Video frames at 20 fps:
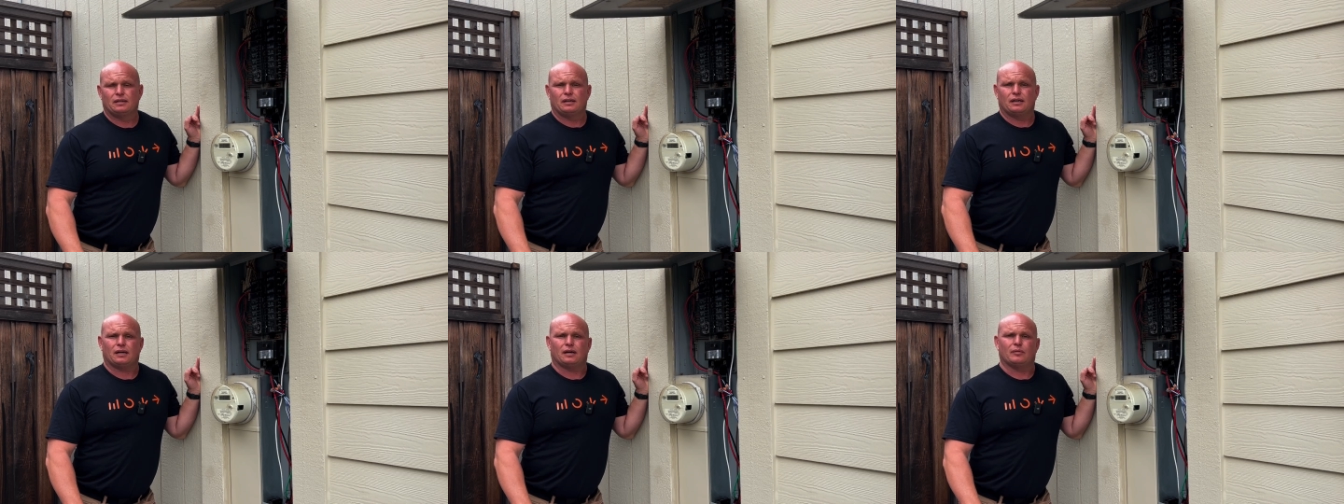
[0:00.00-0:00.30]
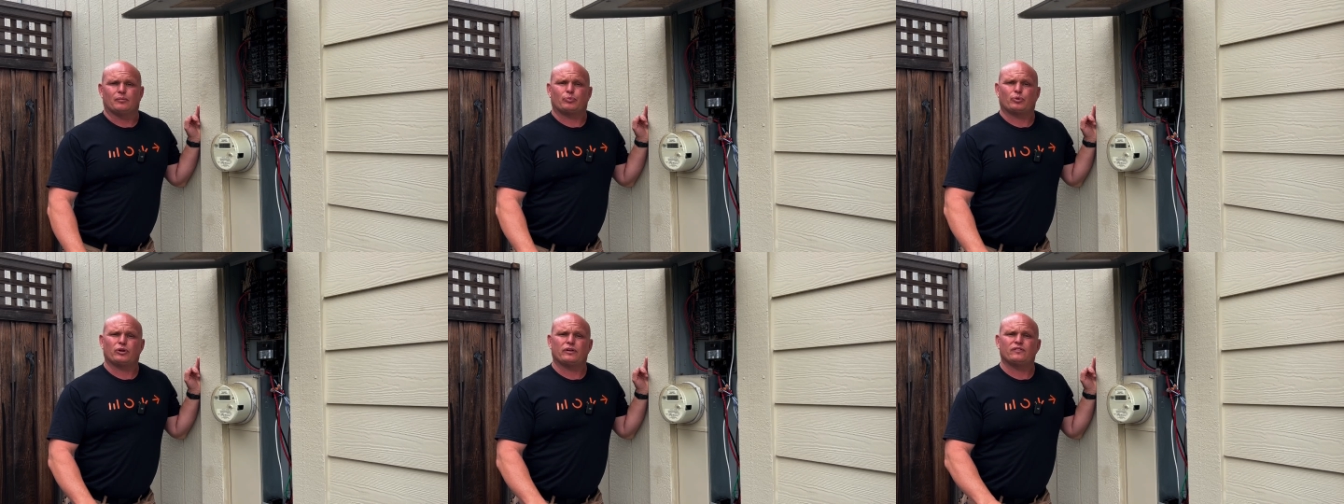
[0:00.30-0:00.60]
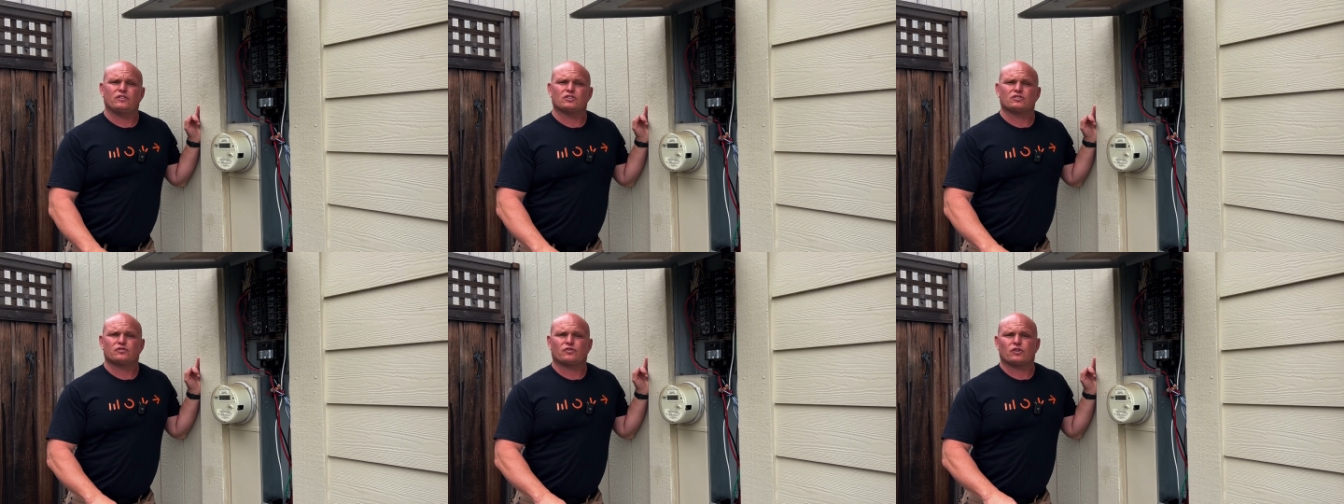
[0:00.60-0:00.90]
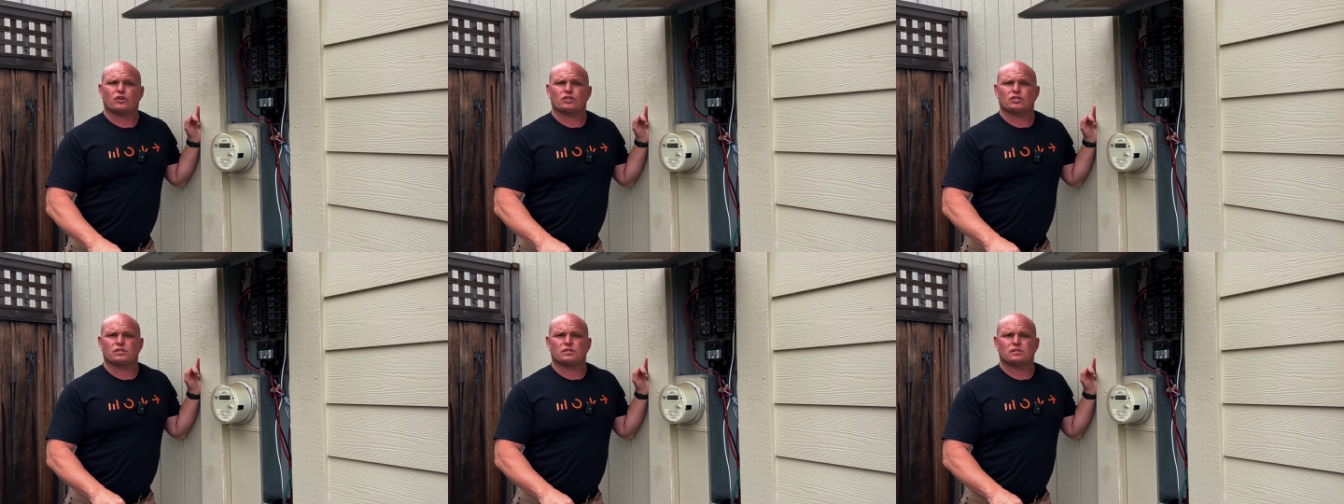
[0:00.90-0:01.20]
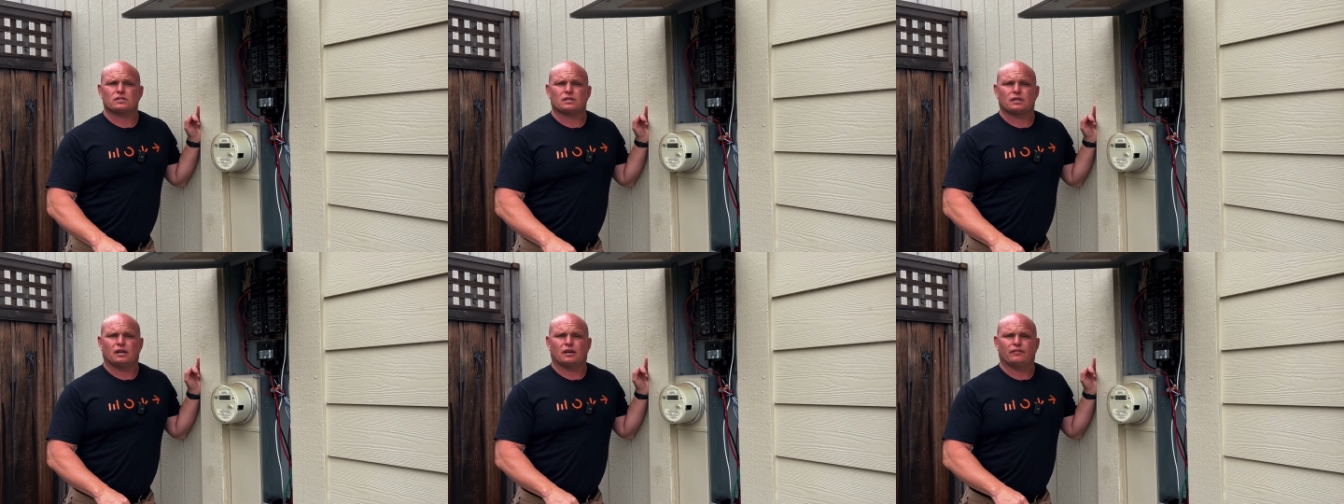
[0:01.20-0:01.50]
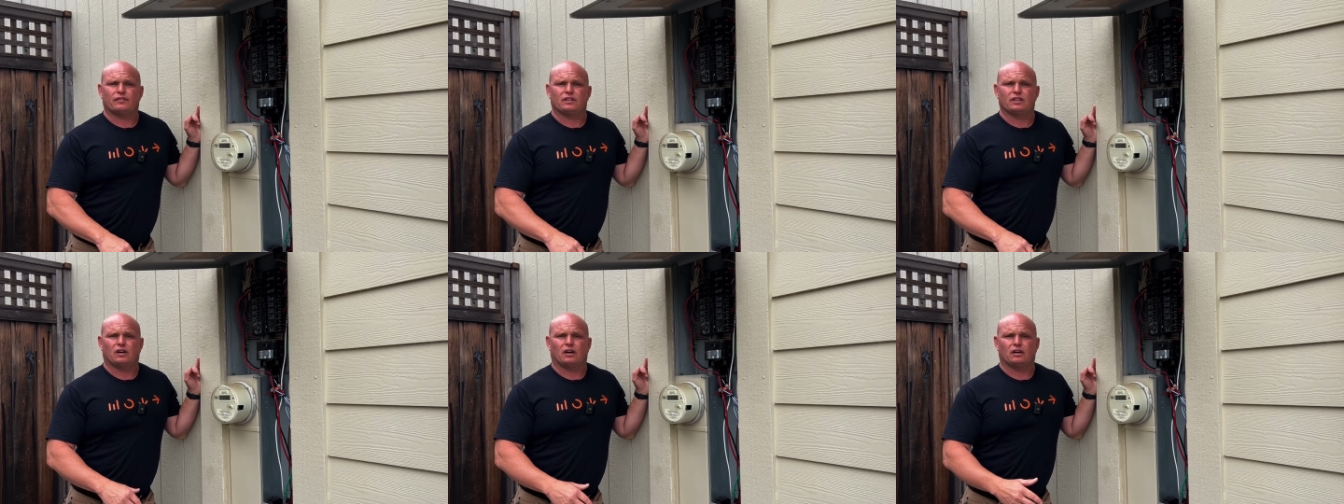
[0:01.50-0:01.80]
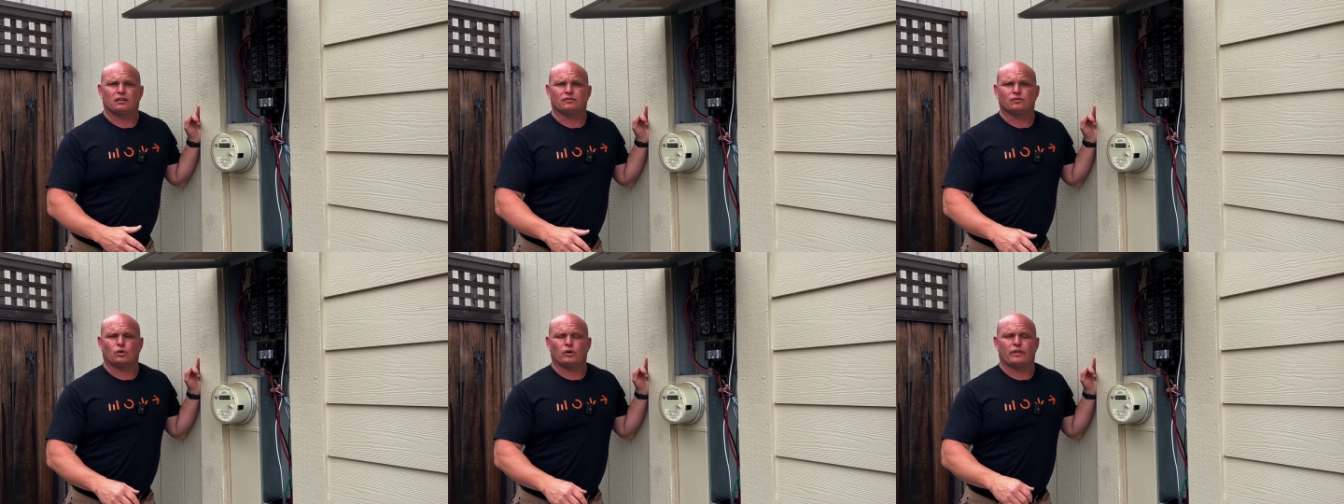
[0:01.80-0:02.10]
Um, previous versions of the
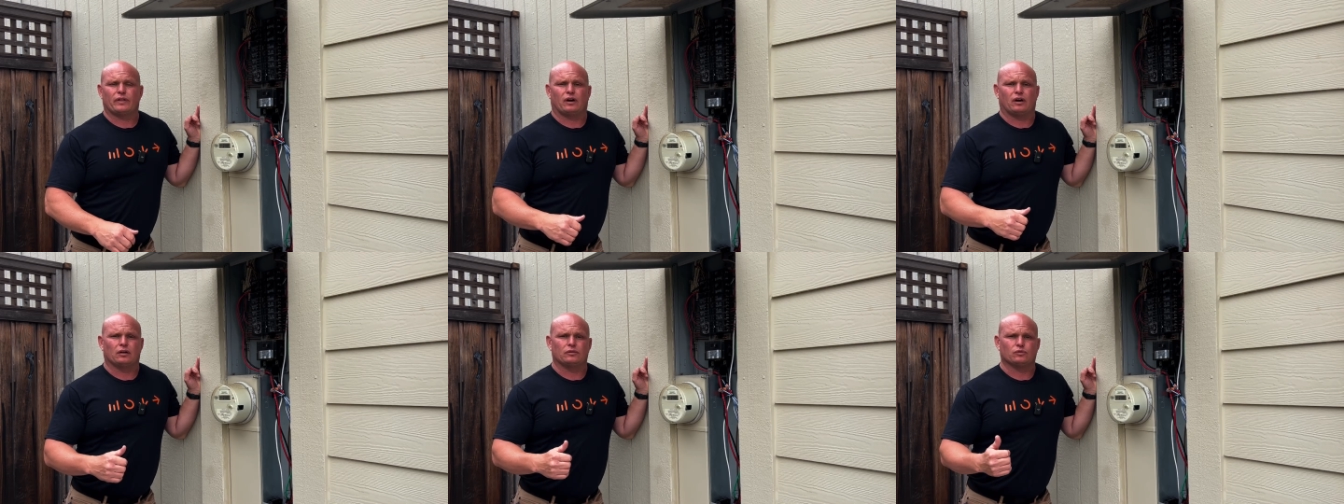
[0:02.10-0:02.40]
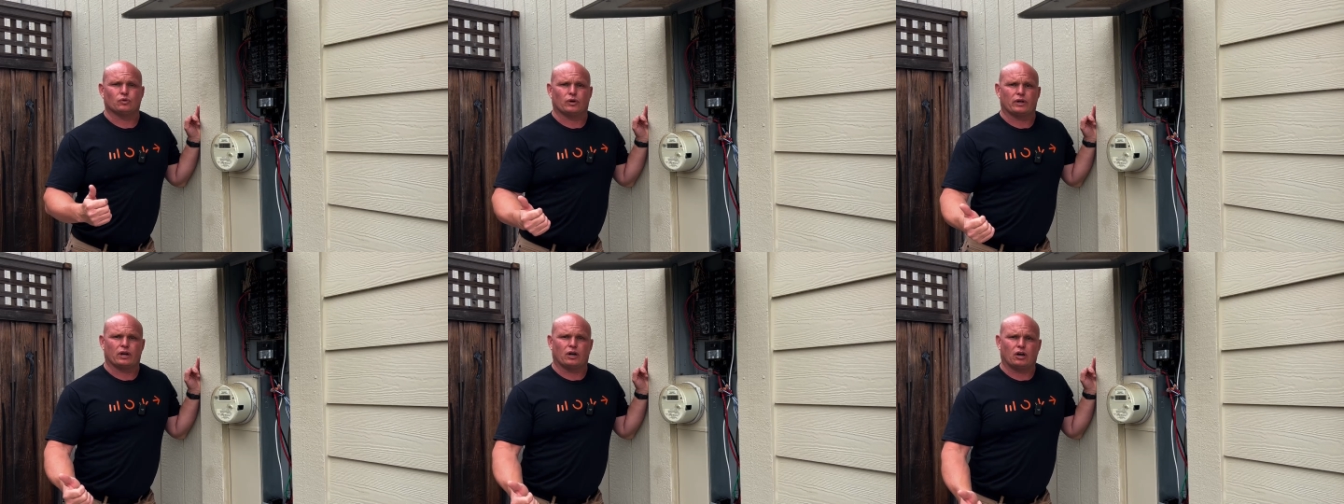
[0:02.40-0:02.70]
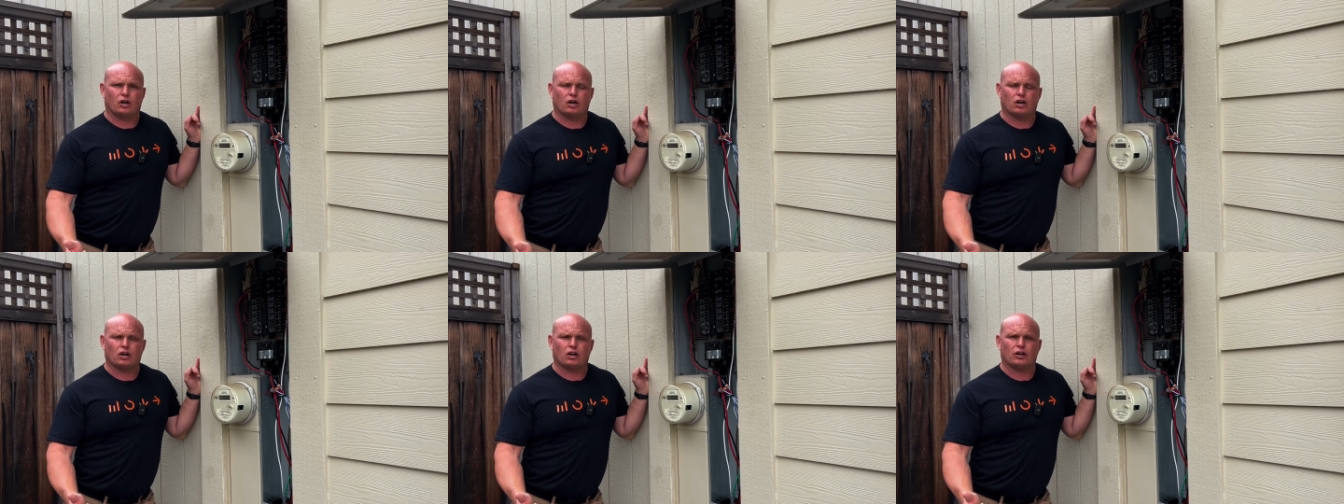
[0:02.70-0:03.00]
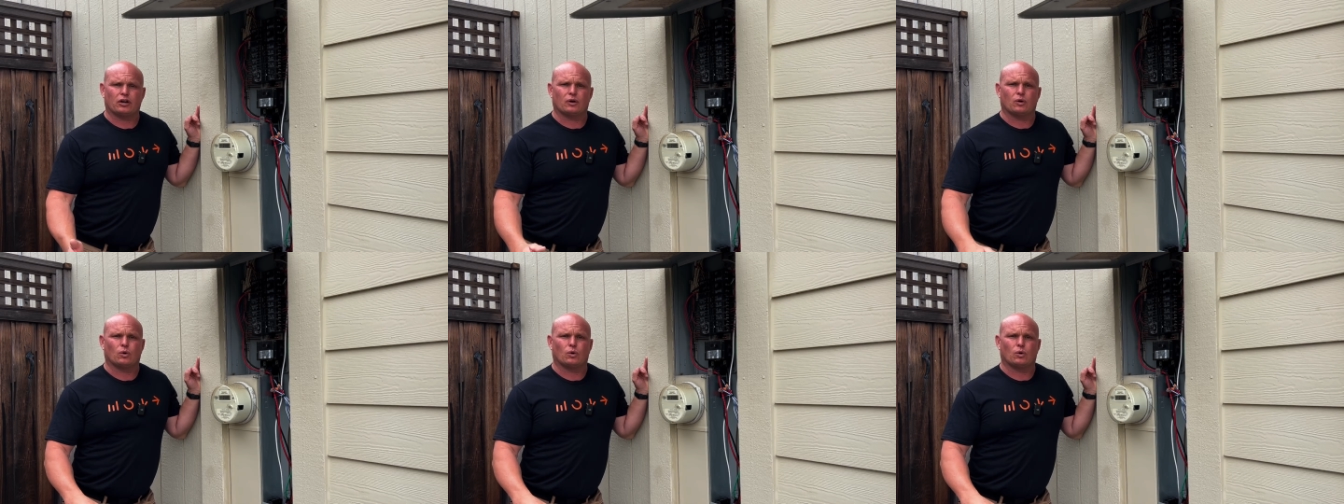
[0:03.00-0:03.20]
Envoy, the Envoy R,